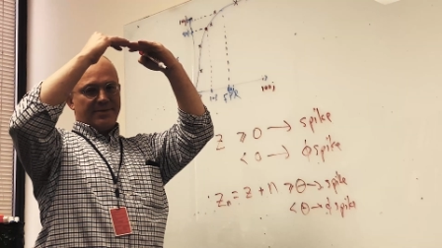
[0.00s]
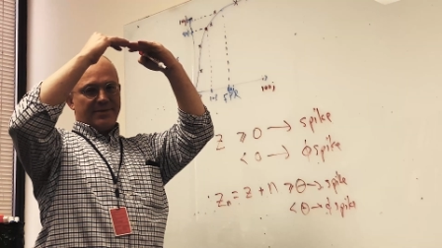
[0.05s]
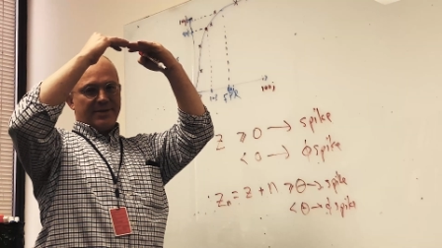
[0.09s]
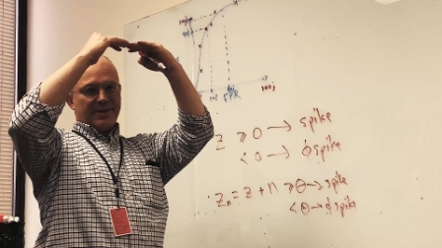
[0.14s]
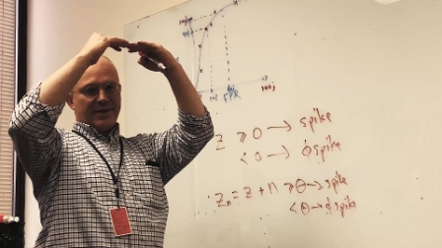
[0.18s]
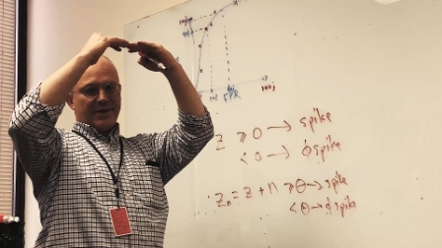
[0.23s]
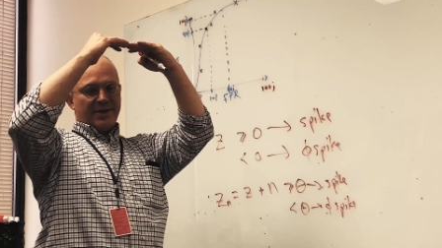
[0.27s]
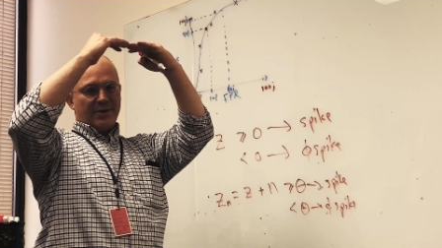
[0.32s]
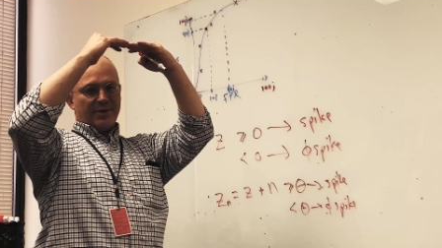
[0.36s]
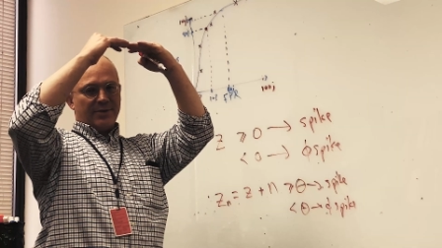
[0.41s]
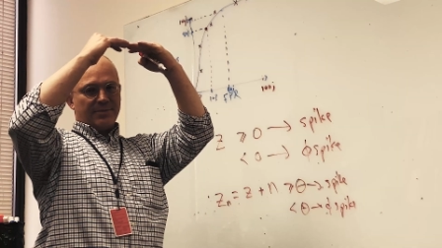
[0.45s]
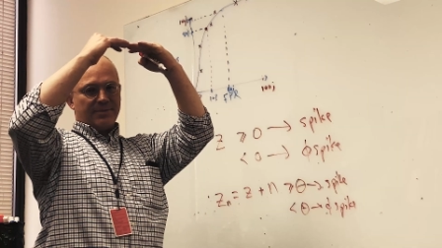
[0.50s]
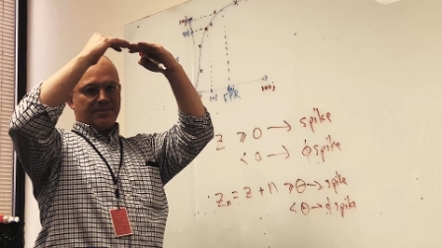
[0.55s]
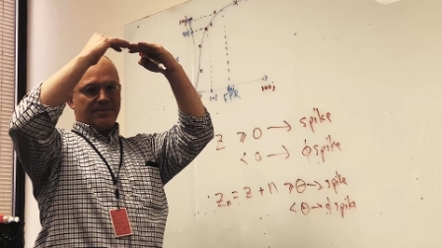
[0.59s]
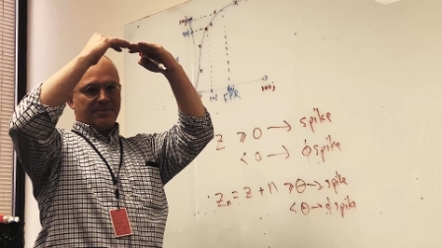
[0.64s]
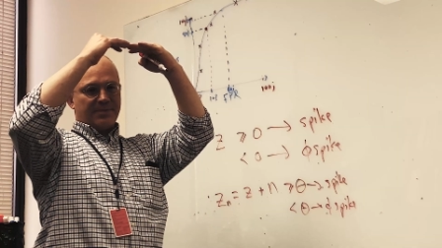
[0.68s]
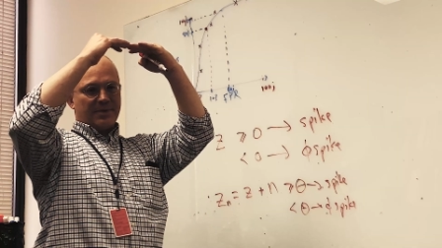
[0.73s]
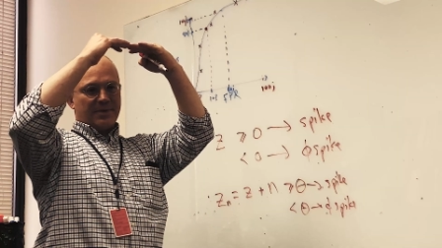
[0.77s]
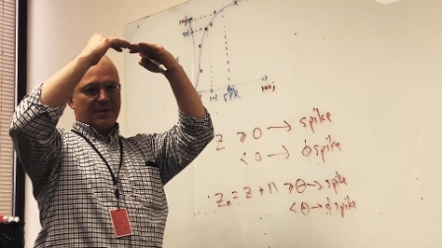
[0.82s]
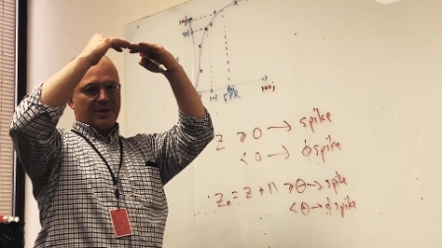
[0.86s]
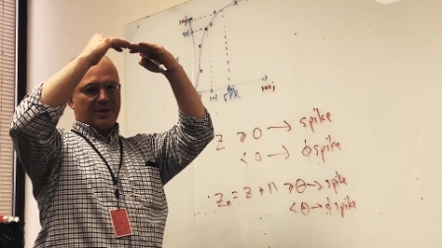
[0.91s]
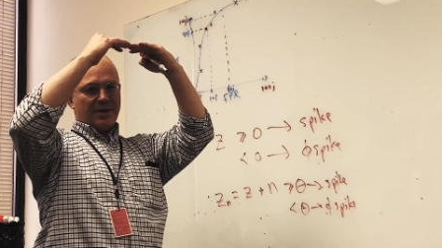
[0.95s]
you know,
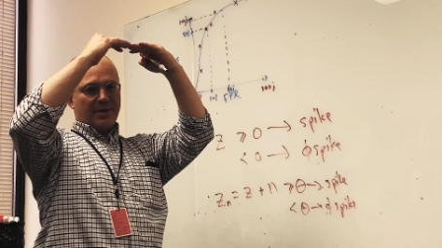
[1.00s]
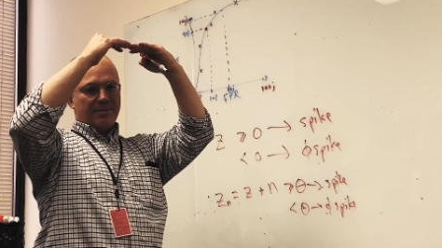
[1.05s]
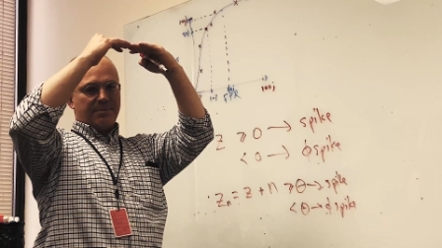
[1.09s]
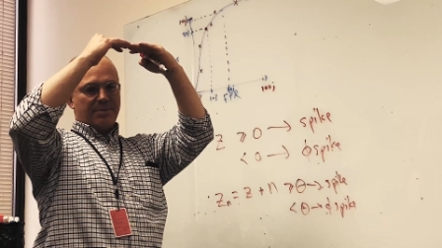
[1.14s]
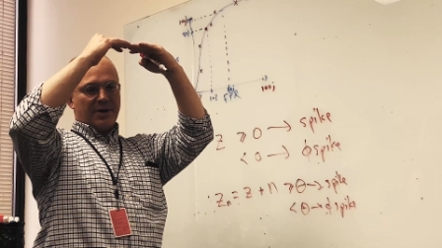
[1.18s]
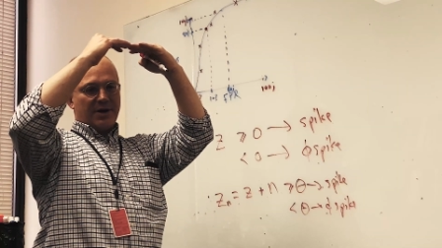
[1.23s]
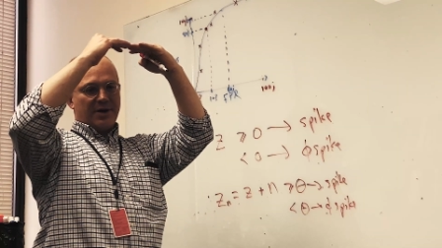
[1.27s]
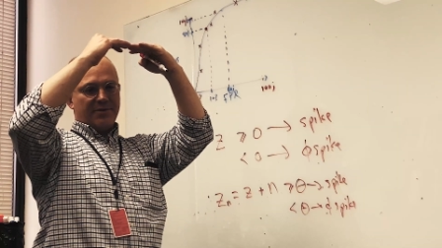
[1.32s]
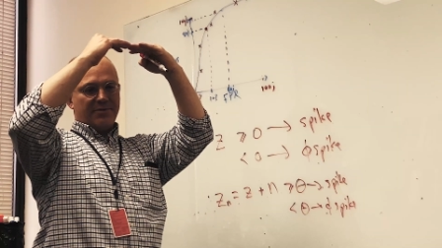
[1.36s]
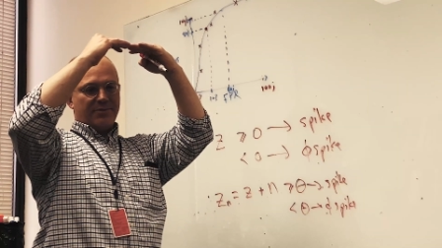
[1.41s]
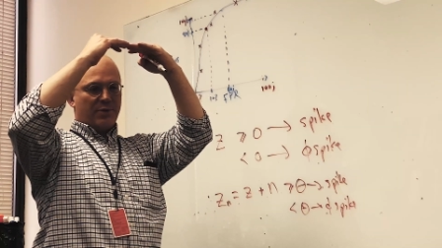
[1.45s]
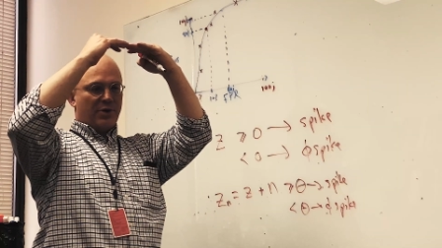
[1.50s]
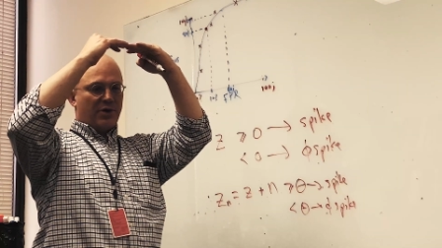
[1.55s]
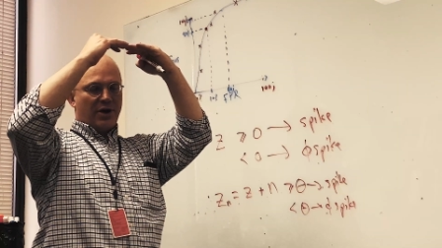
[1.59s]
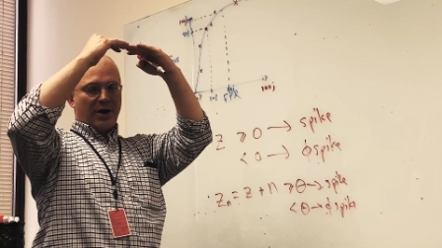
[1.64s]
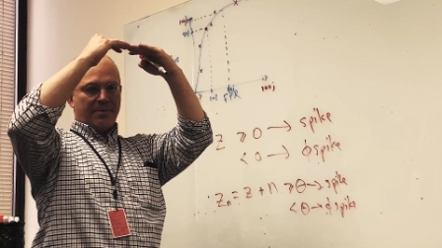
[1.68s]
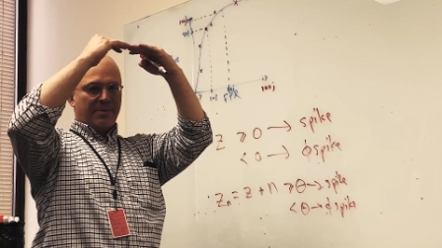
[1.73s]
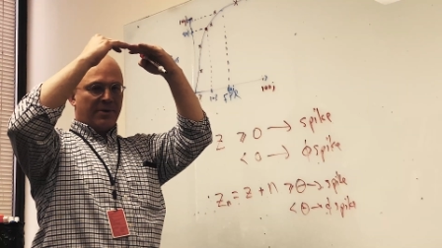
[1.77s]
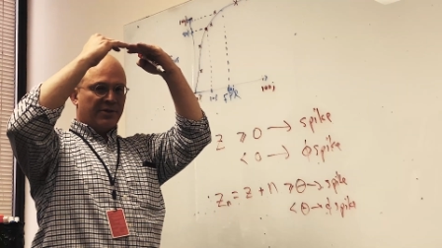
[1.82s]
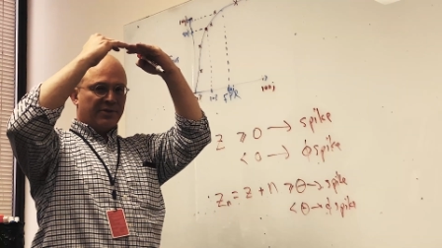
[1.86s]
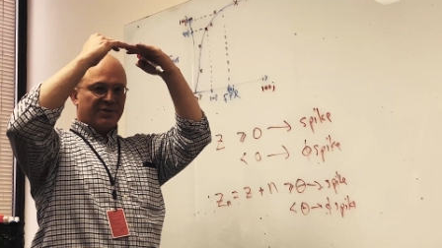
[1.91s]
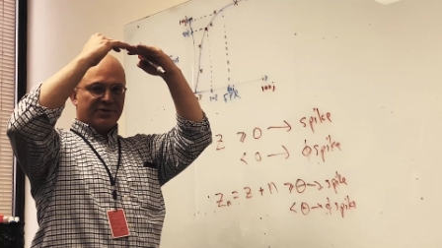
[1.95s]
above where
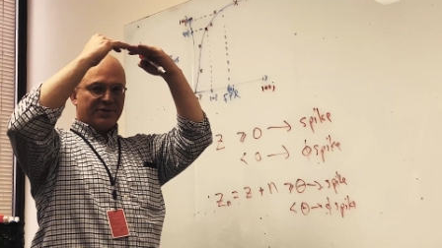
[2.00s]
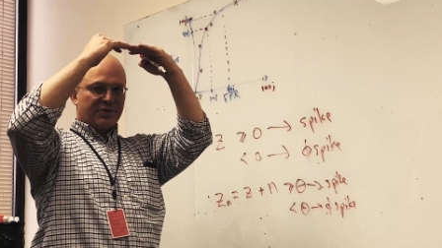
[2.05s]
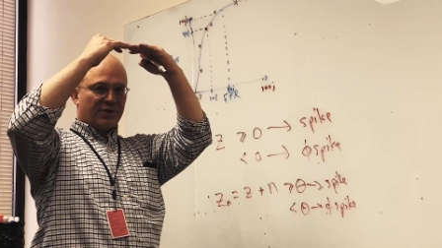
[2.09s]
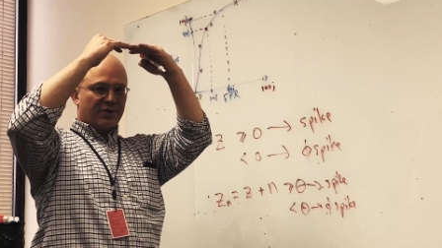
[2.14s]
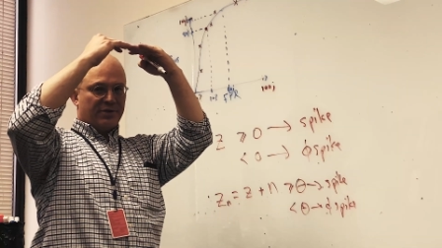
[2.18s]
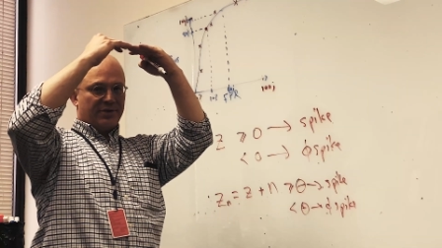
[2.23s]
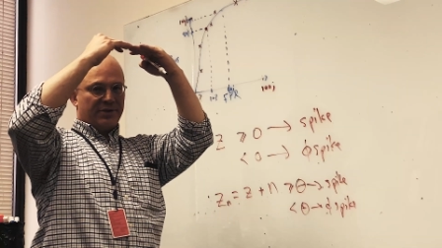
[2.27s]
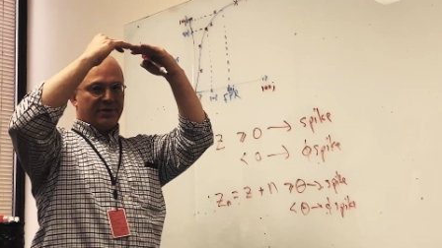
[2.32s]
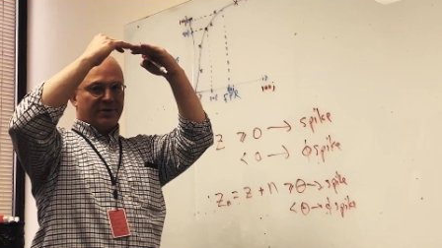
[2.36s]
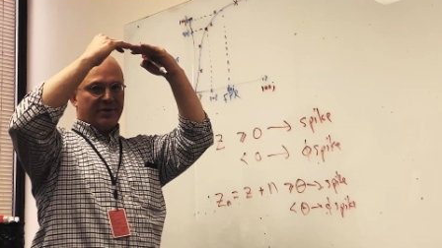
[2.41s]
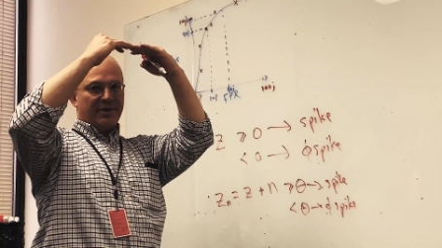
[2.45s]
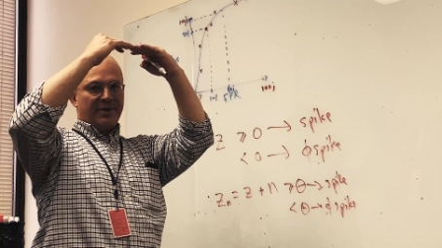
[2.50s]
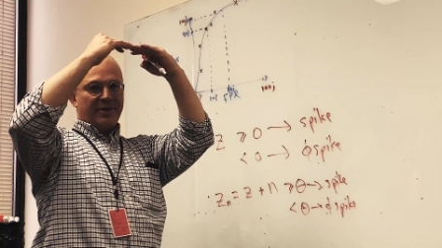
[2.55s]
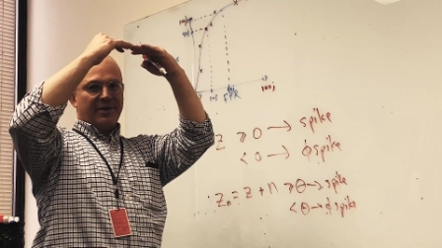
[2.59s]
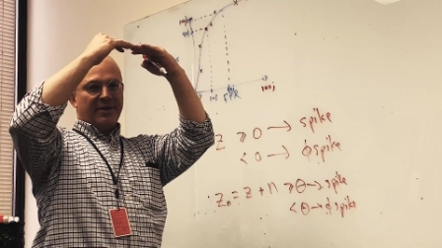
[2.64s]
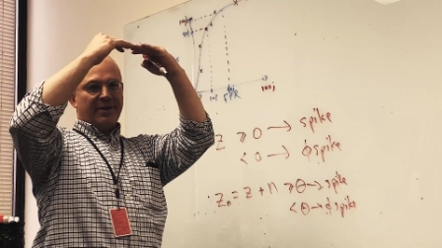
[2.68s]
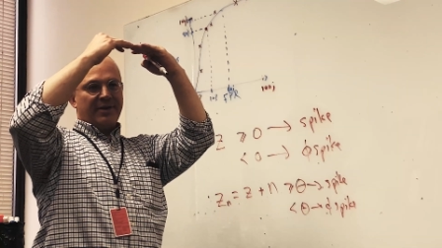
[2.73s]
I'm uncertain